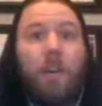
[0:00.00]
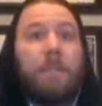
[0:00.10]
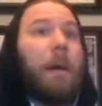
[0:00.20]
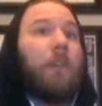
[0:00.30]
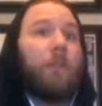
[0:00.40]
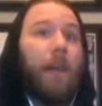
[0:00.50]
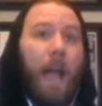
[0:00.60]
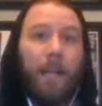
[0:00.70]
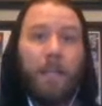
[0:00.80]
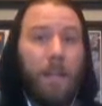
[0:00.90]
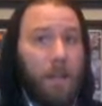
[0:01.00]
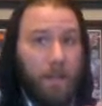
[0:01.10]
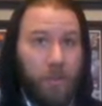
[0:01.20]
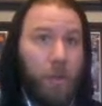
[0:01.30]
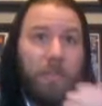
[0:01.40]
As a matter of fact,
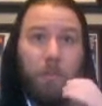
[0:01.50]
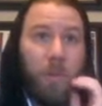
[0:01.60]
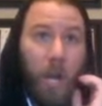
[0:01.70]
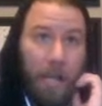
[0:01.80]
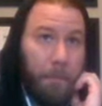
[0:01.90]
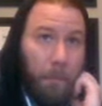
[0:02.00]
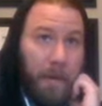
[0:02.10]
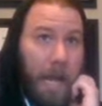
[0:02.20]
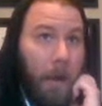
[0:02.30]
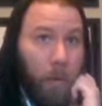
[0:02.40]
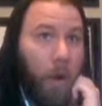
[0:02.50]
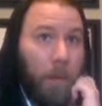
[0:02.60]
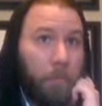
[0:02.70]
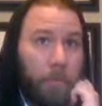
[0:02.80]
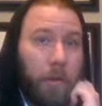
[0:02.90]
the shows that we're talking about right now are
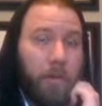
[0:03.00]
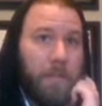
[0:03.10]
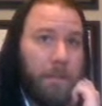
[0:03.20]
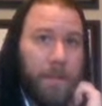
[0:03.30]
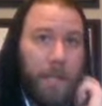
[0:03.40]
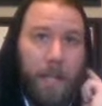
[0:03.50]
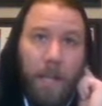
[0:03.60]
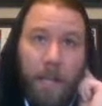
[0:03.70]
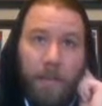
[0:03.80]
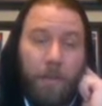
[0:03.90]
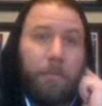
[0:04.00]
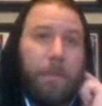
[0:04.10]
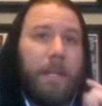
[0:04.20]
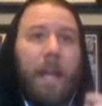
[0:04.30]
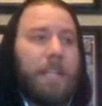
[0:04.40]
on Pluto TV. There have
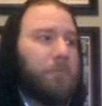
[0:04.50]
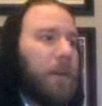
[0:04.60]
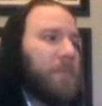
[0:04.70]
been nights where I'm